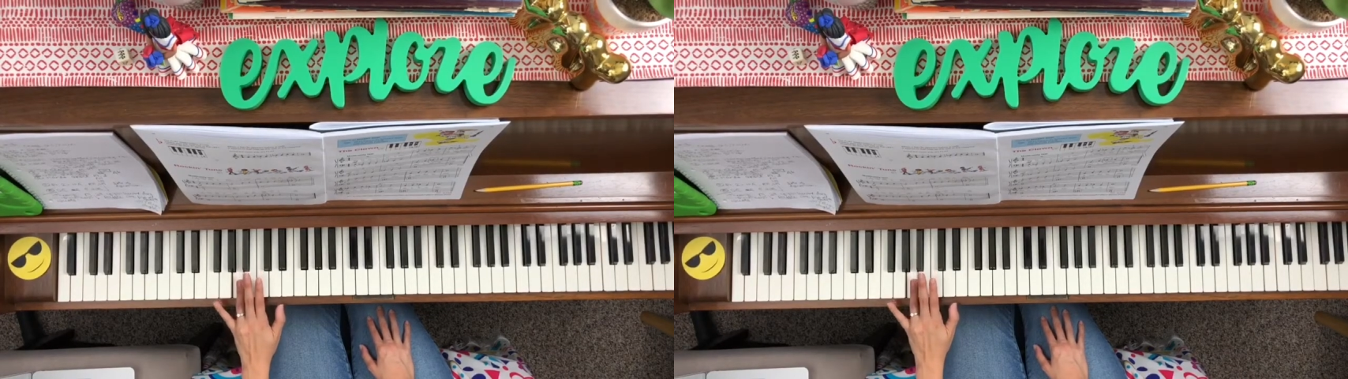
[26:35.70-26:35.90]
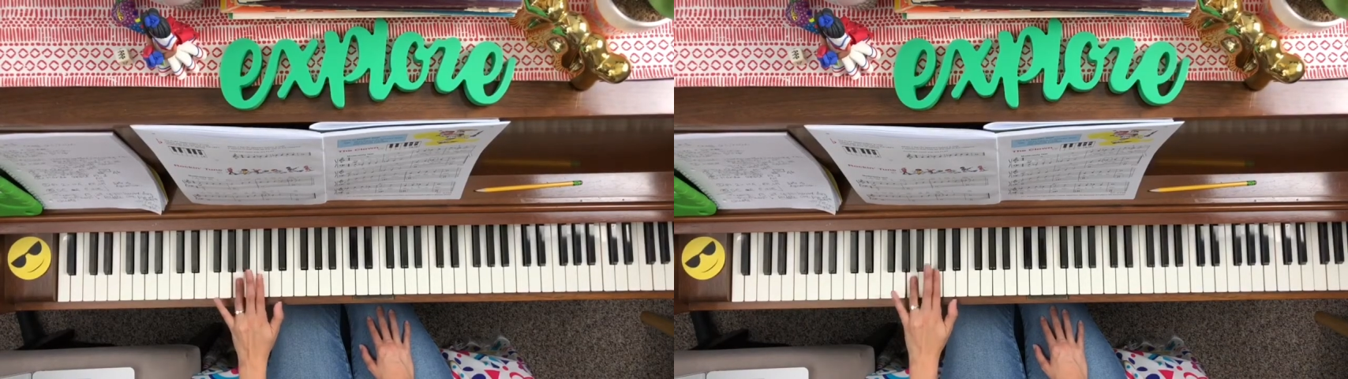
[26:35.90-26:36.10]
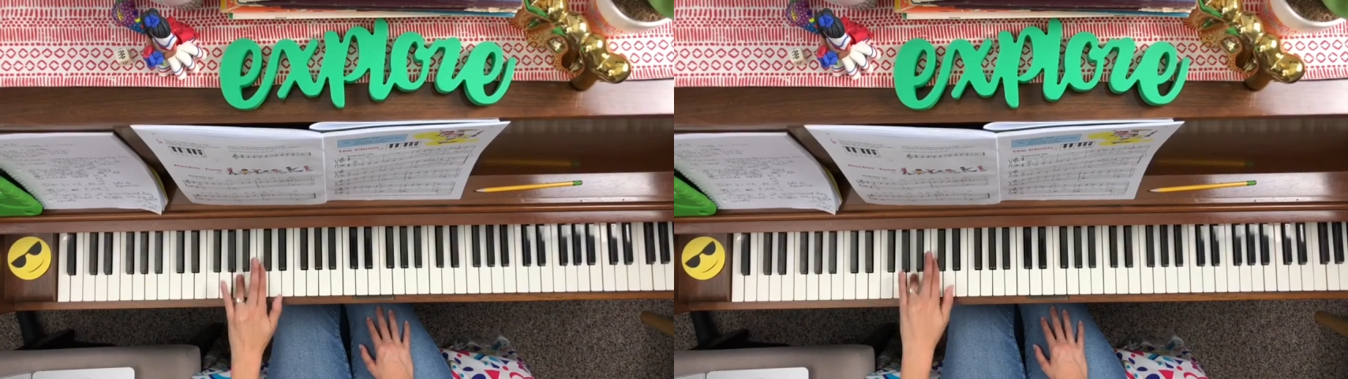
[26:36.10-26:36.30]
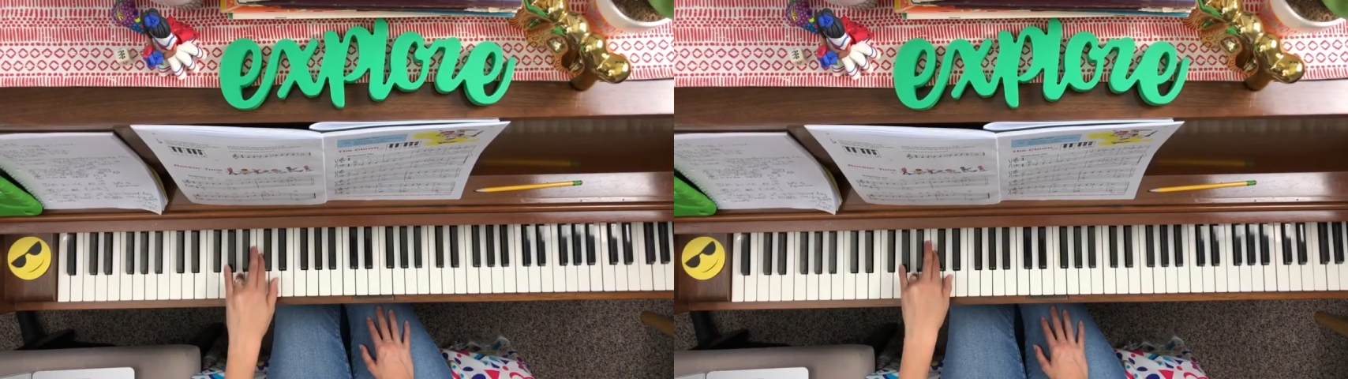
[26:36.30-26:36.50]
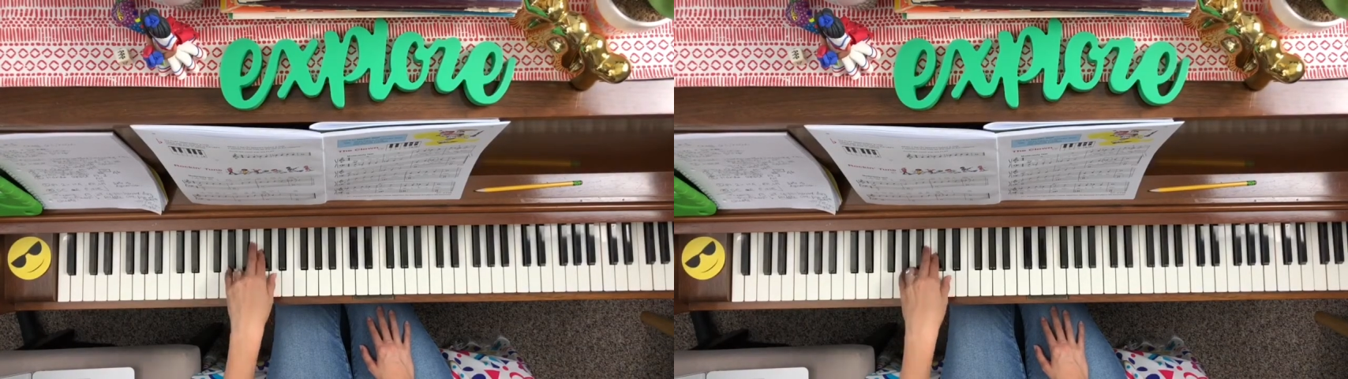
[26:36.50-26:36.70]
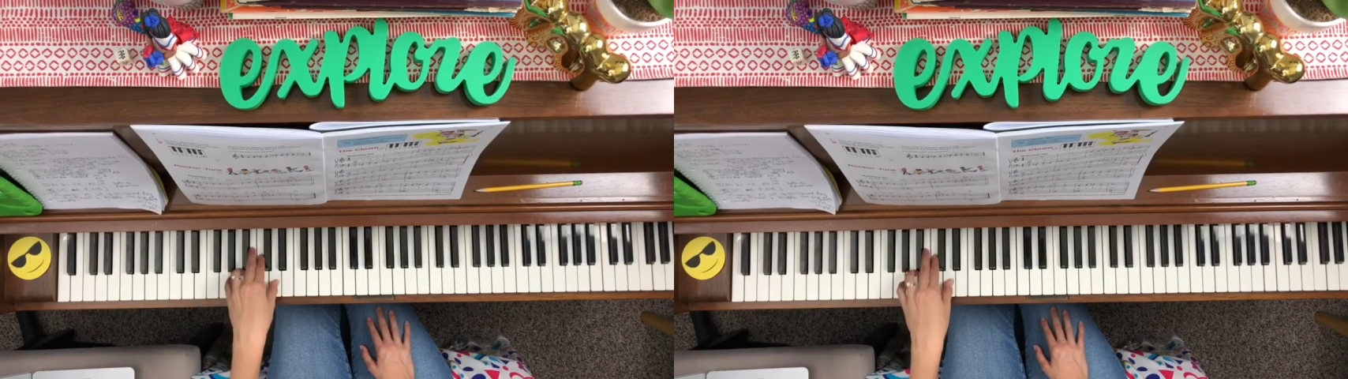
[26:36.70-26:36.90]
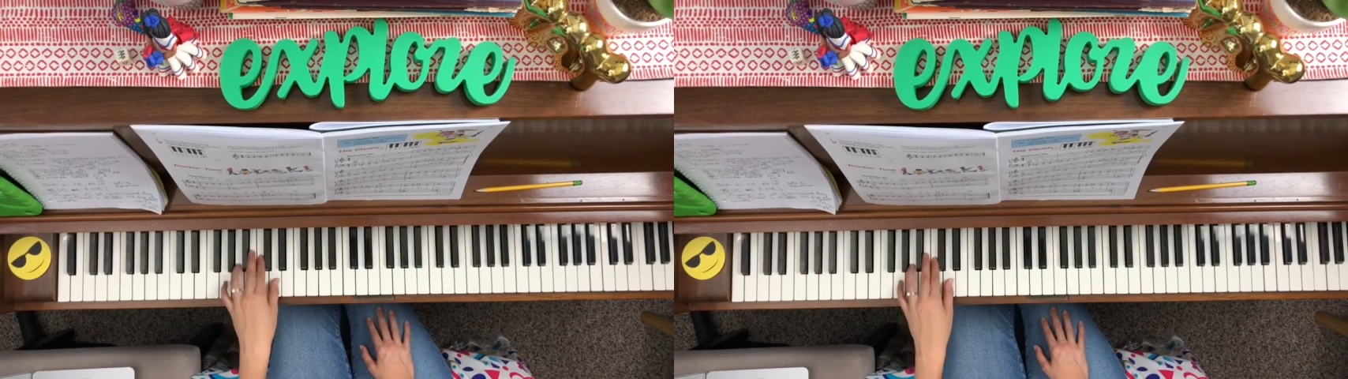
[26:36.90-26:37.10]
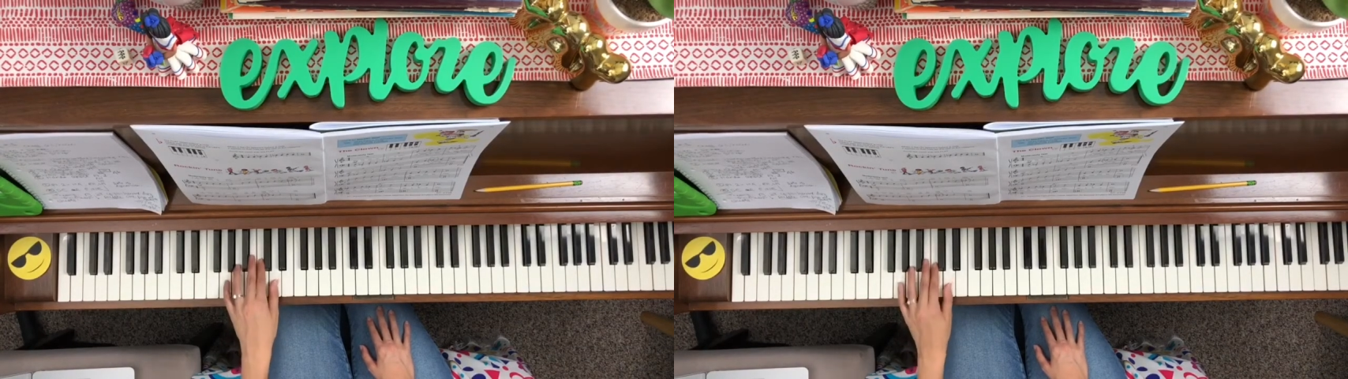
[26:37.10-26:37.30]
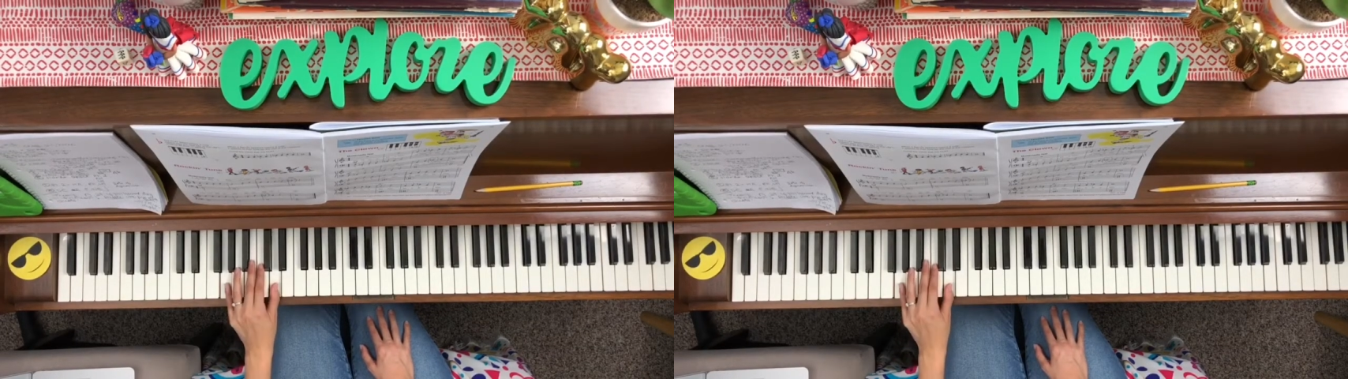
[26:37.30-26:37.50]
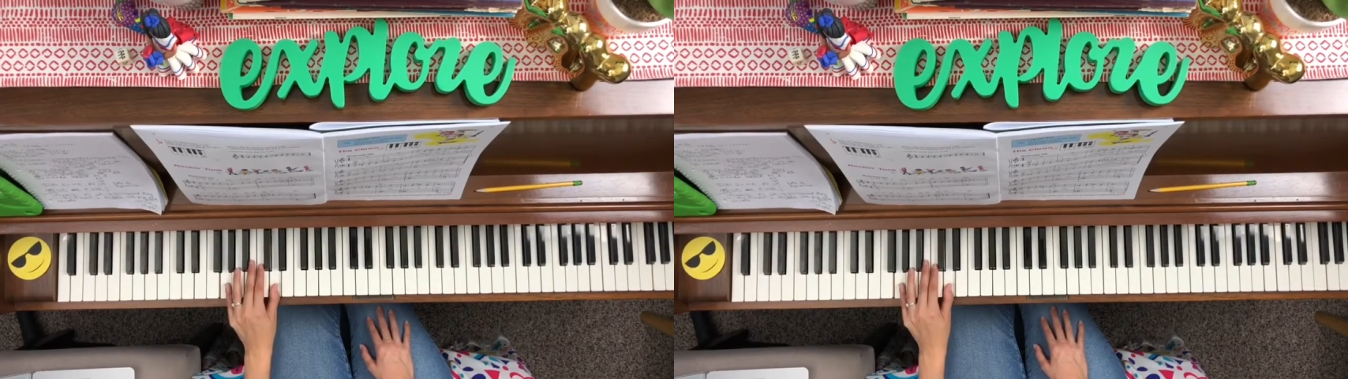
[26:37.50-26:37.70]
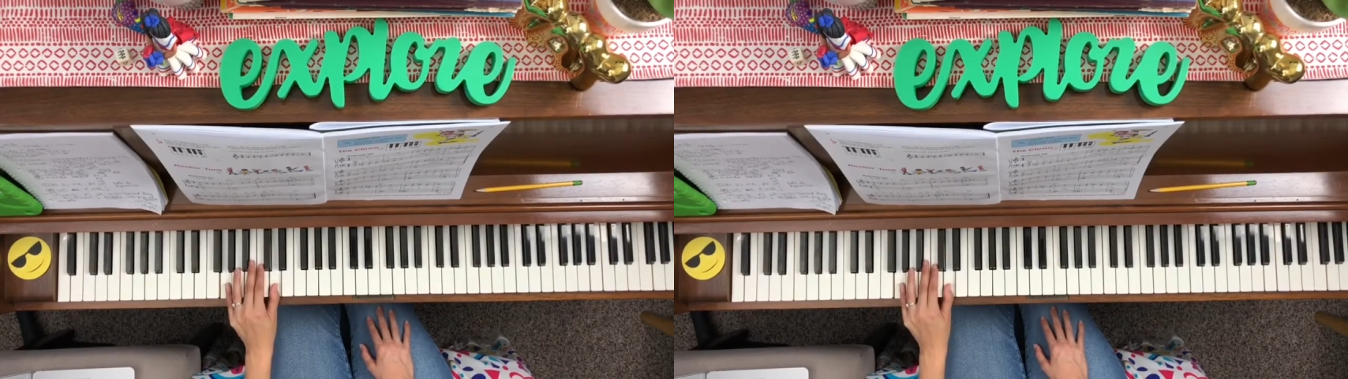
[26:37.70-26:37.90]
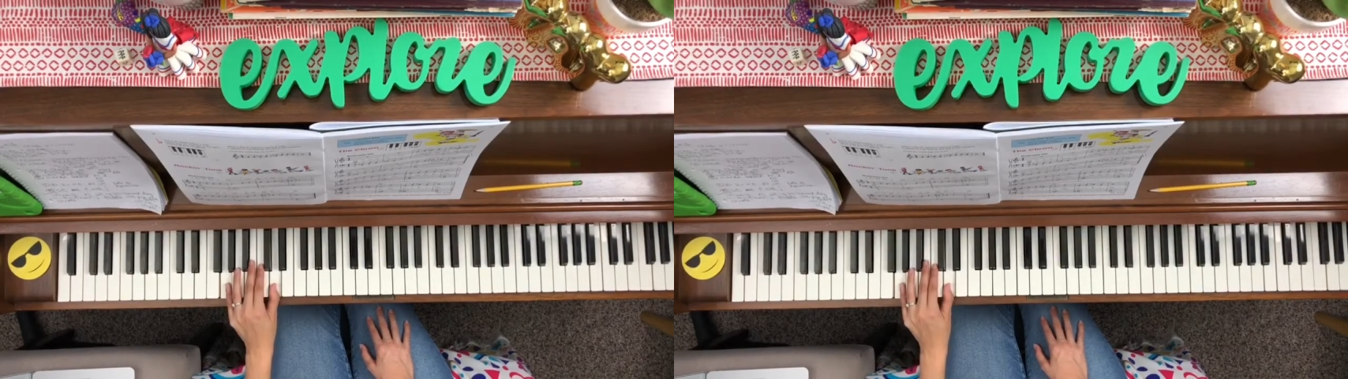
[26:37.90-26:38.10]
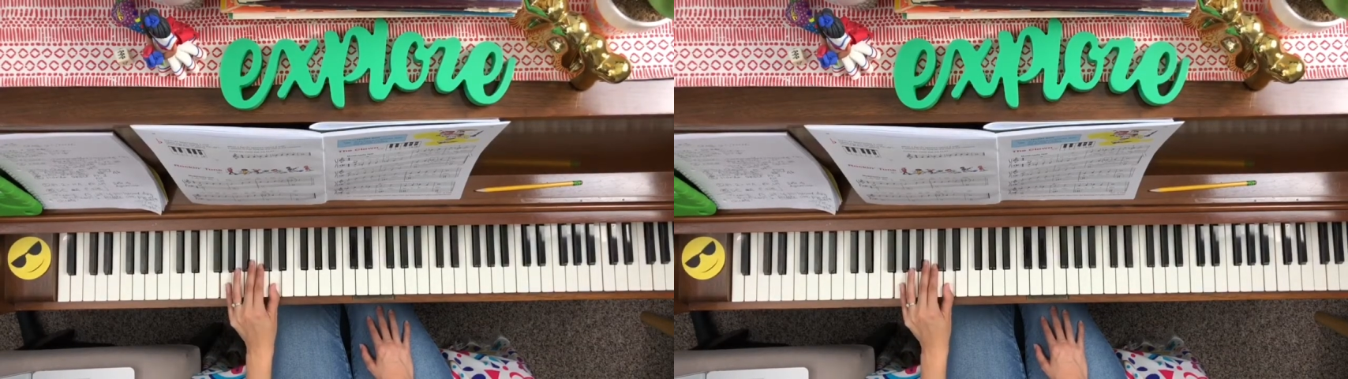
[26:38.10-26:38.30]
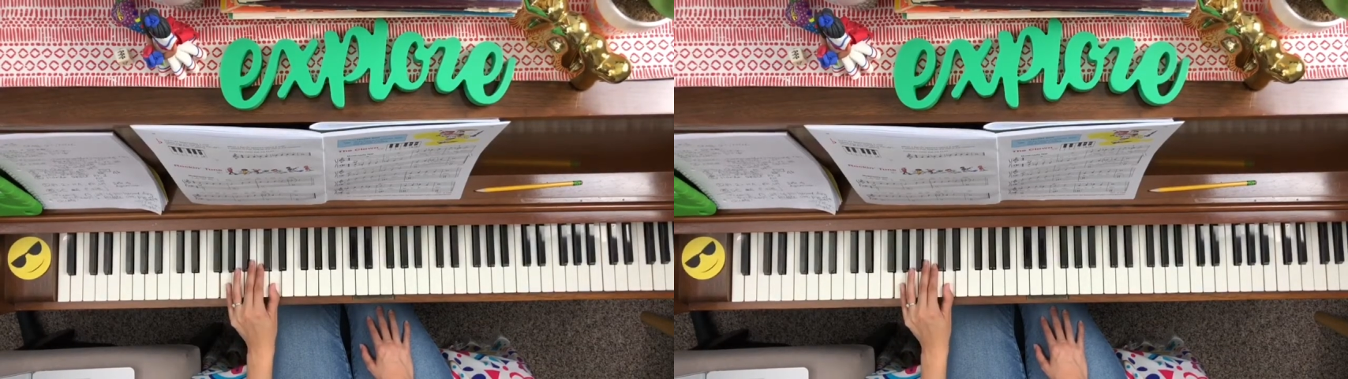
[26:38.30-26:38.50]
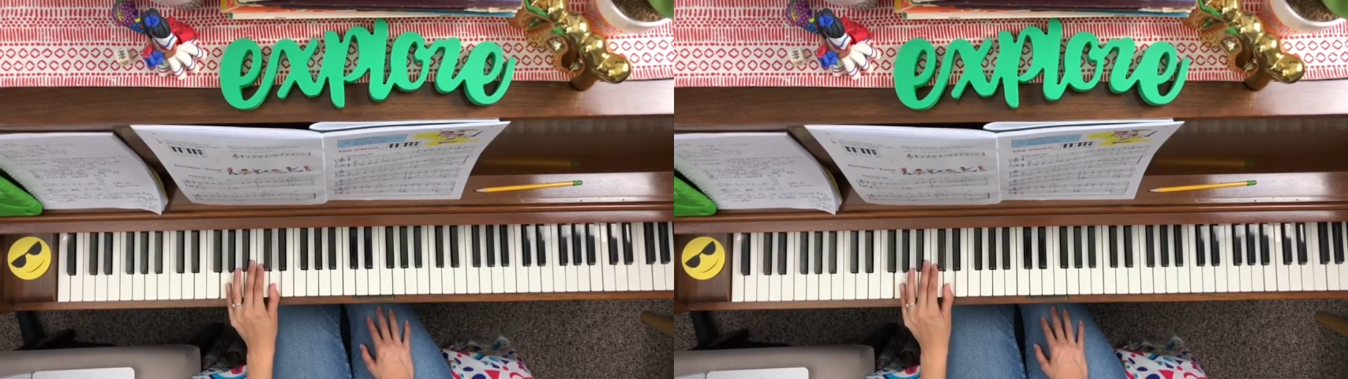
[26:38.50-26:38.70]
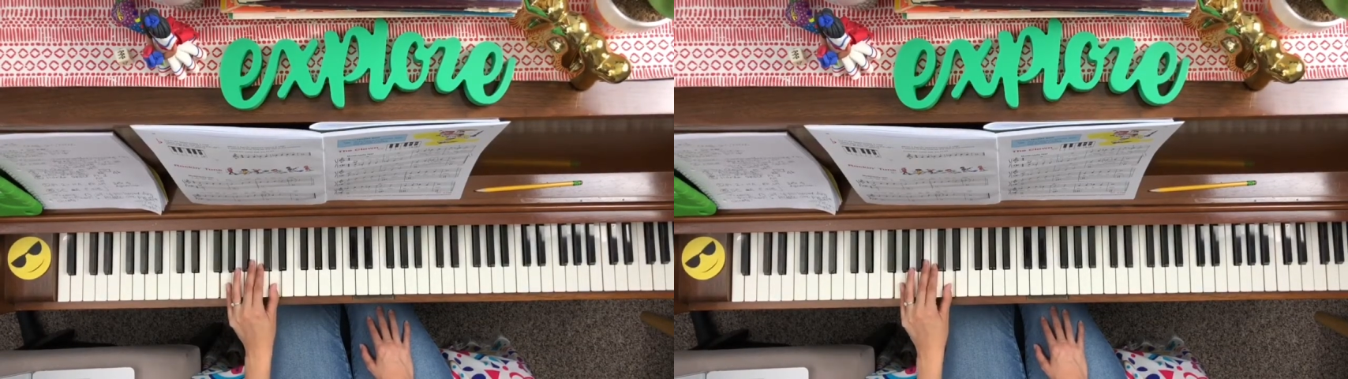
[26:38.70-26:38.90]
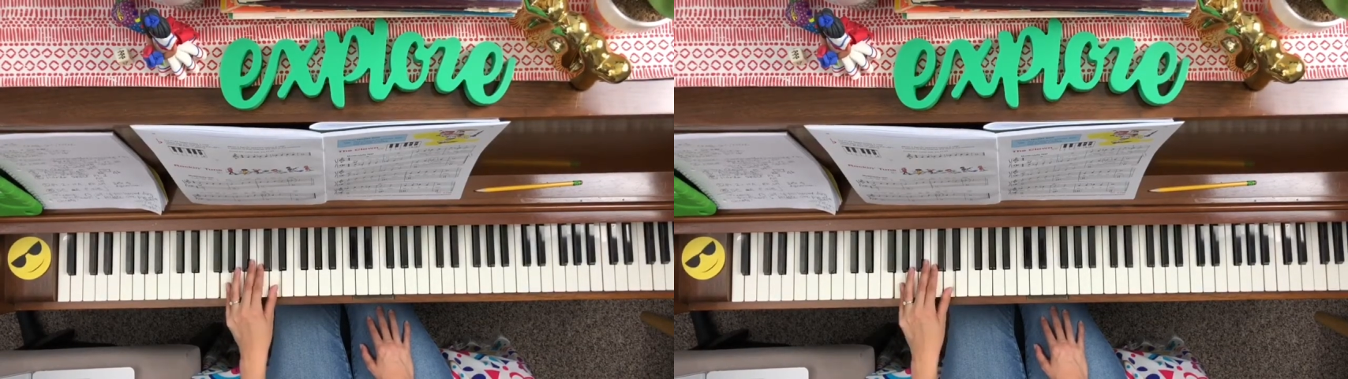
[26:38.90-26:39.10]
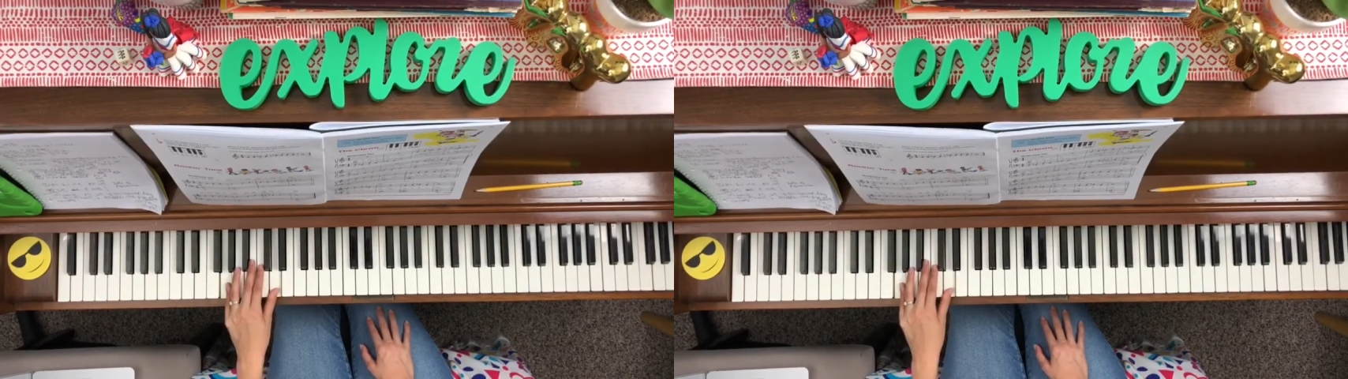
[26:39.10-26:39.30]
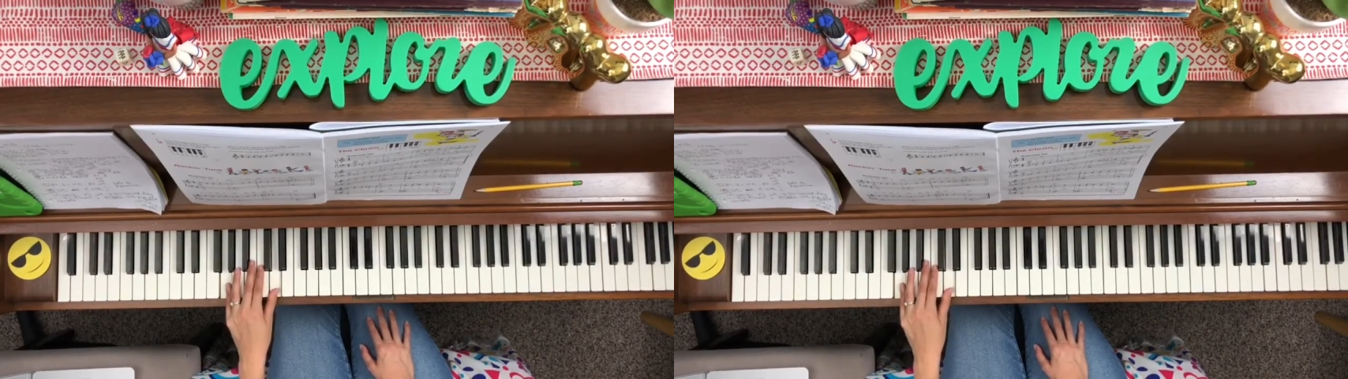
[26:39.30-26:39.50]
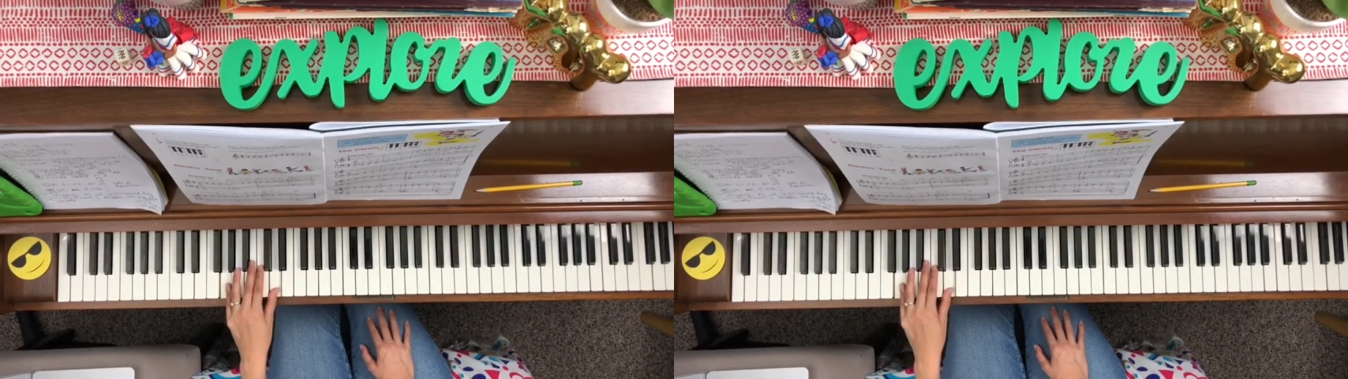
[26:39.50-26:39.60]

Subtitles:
[unreadable: no face in view]